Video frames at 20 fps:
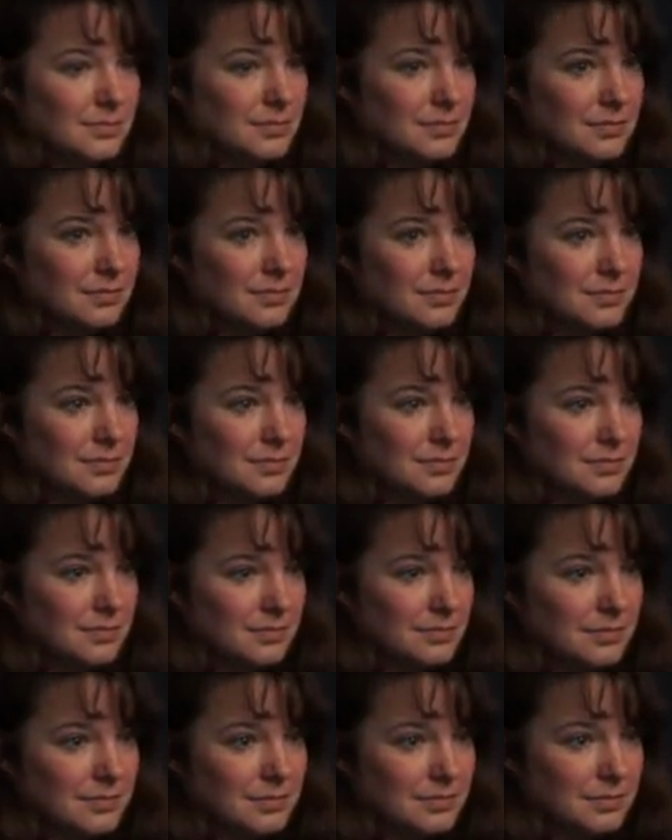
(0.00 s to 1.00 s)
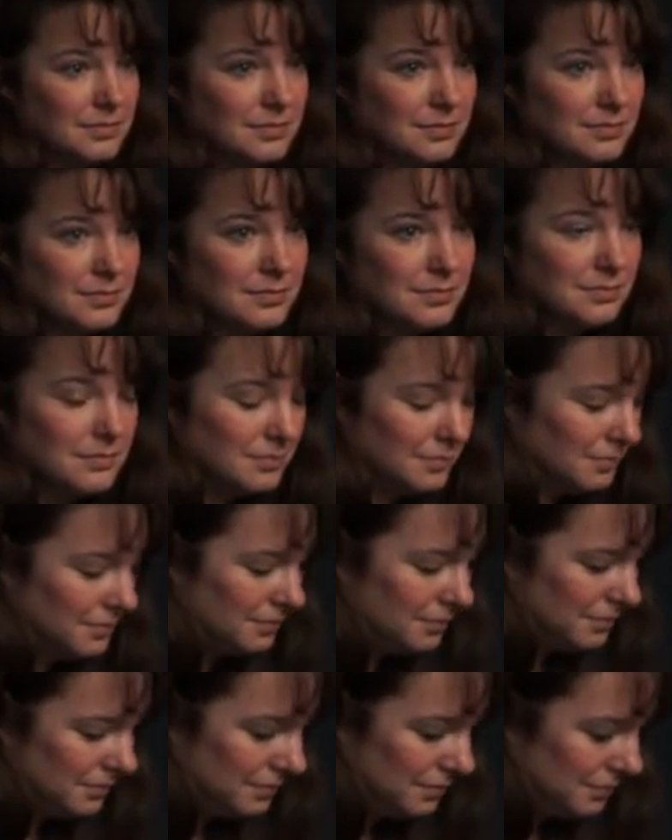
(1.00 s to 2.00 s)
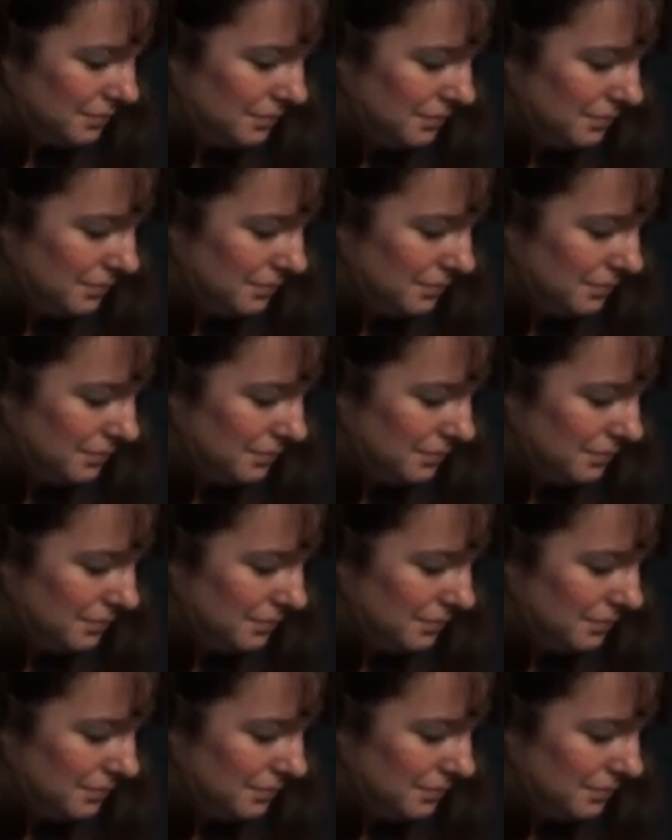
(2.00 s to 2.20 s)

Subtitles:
[no speech]